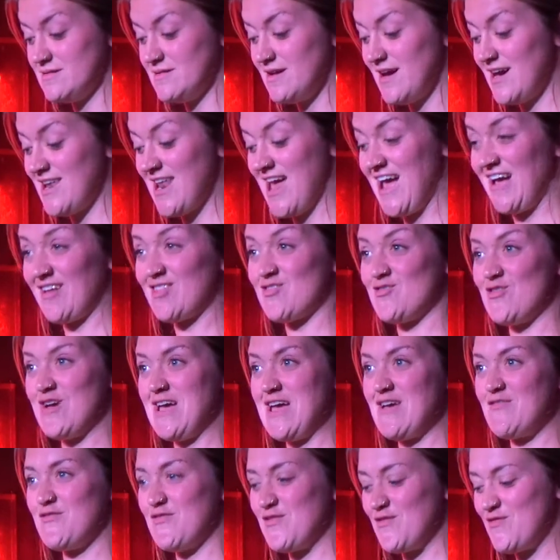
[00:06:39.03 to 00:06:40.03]
An
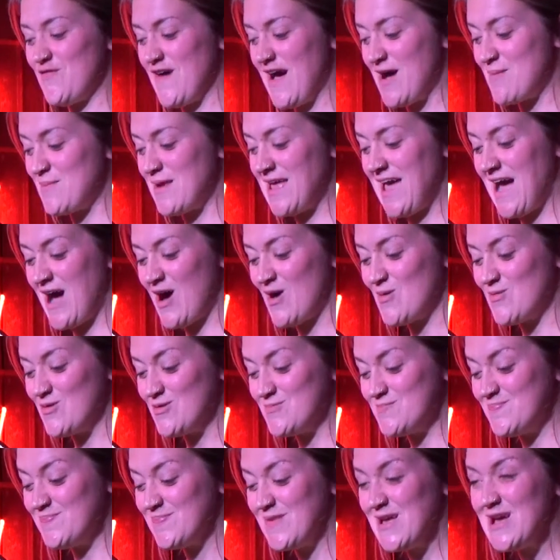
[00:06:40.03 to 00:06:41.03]
x-ray for the family
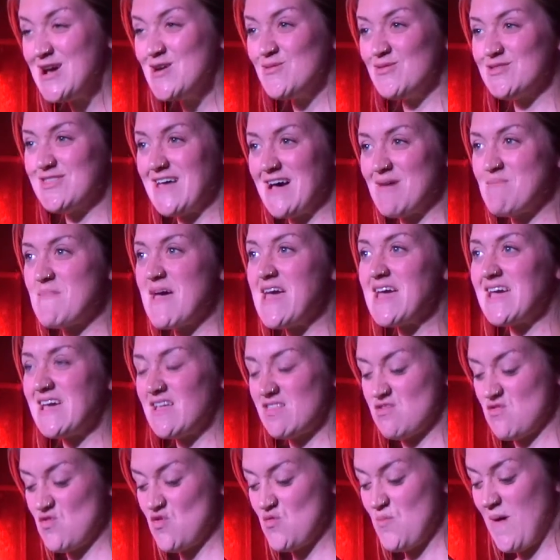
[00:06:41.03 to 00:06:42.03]
album. Would that make
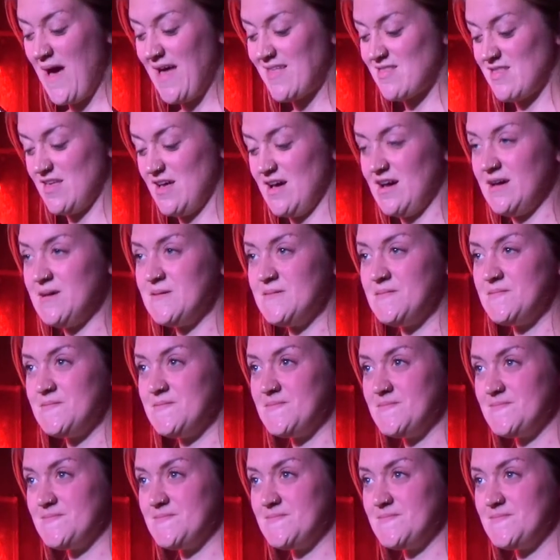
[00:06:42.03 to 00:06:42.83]
it all better?